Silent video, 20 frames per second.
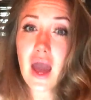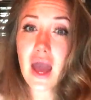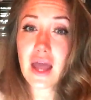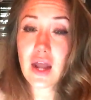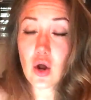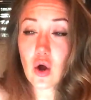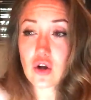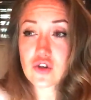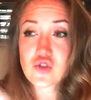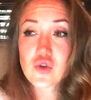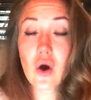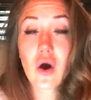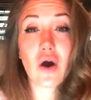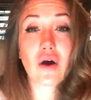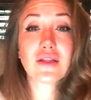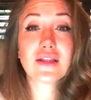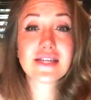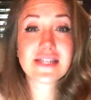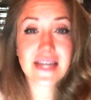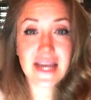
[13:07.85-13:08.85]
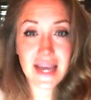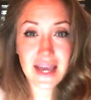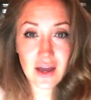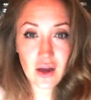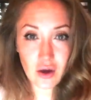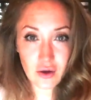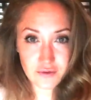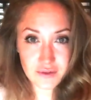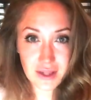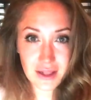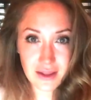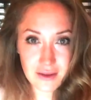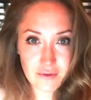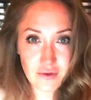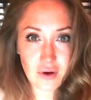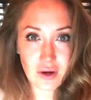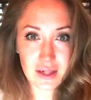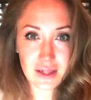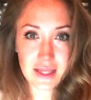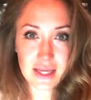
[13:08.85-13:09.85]
And also on the day of the
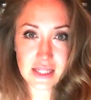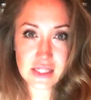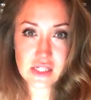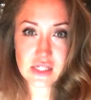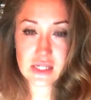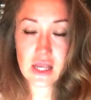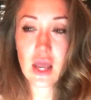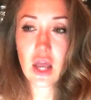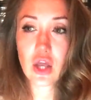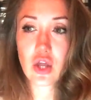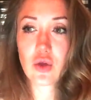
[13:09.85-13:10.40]
liver cleanse,